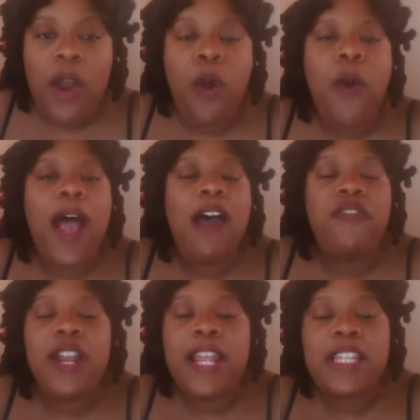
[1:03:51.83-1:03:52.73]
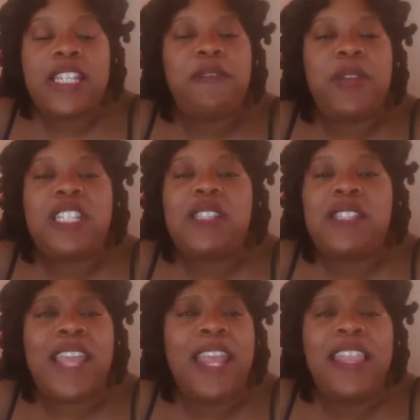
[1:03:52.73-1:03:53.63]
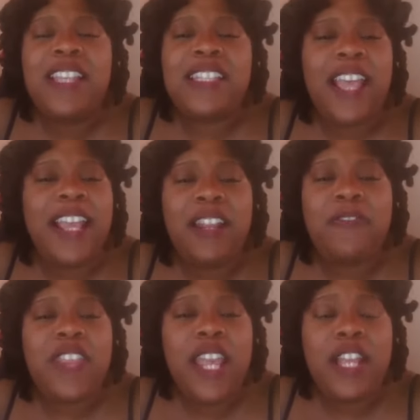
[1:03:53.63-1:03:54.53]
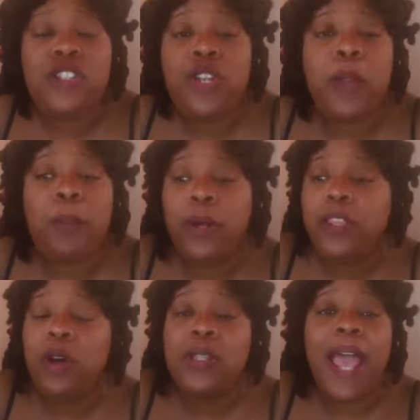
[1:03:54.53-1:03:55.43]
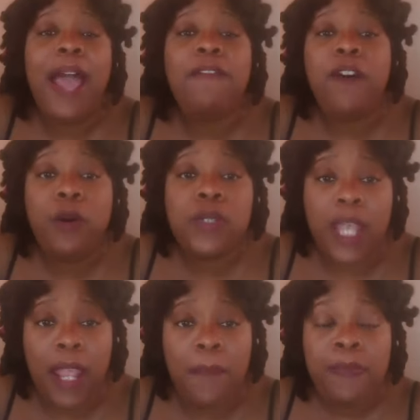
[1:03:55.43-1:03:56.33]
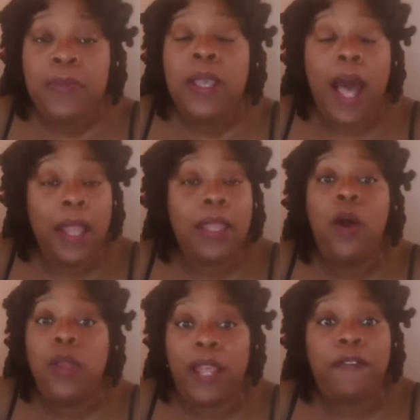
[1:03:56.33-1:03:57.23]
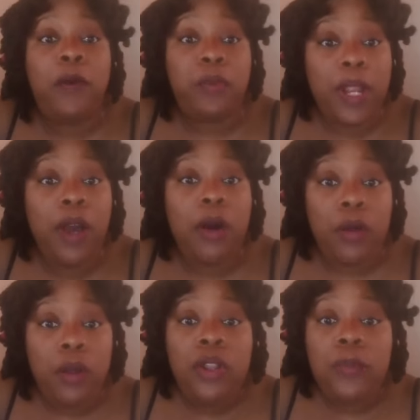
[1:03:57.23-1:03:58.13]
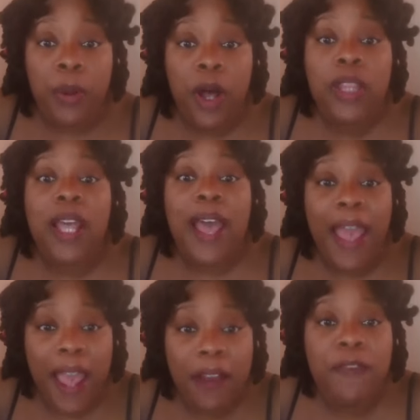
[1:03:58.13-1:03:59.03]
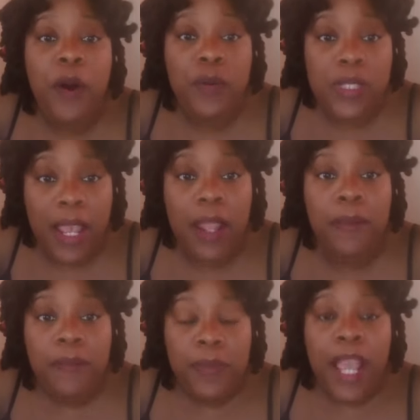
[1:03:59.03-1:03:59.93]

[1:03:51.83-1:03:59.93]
Whoever it is that have been saying these negative things, you need to put those headphones in. I know, like for real. Put the headphones in,